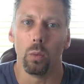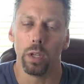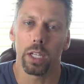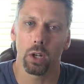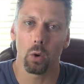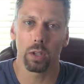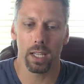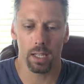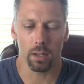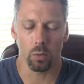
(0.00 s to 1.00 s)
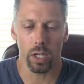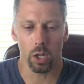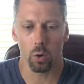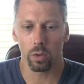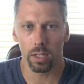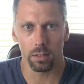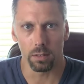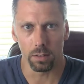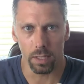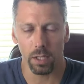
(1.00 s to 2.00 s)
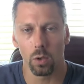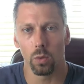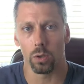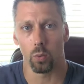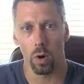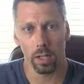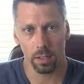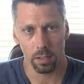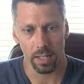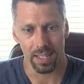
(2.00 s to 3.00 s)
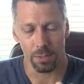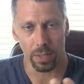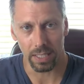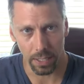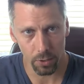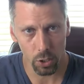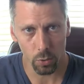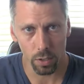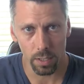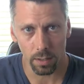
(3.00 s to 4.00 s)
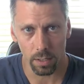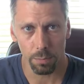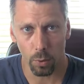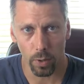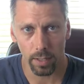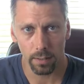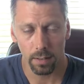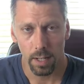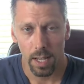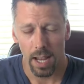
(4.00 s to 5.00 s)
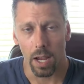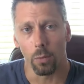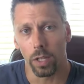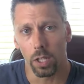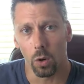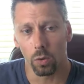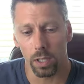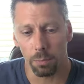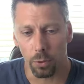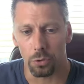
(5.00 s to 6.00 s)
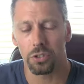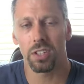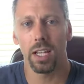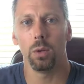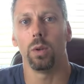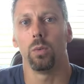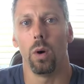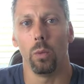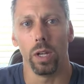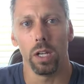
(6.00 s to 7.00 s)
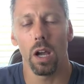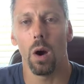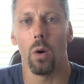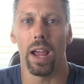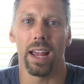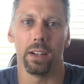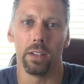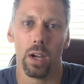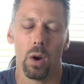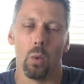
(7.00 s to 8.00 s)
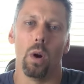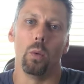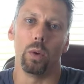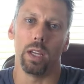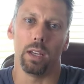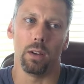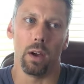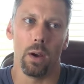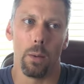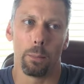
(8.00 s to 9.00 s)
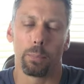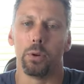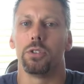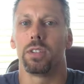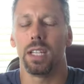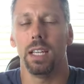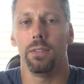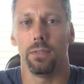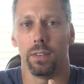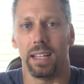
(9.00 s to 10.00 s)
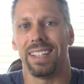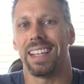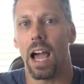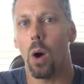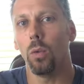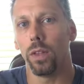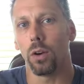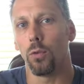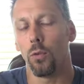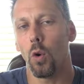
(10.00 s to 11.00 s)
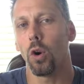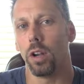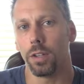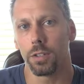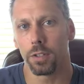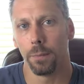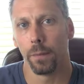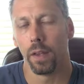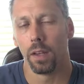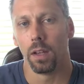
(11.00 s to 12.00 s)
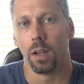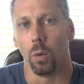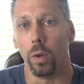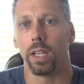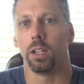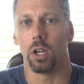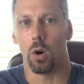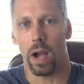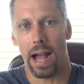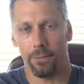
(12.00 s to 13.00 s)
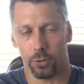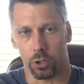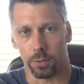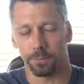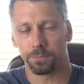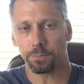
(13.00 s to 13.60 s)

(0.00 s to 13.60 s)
We can, only, we can only deal with what has been given to us at this point, and we can only proceed with what we know and what we perceive that's out there for us, we can go after.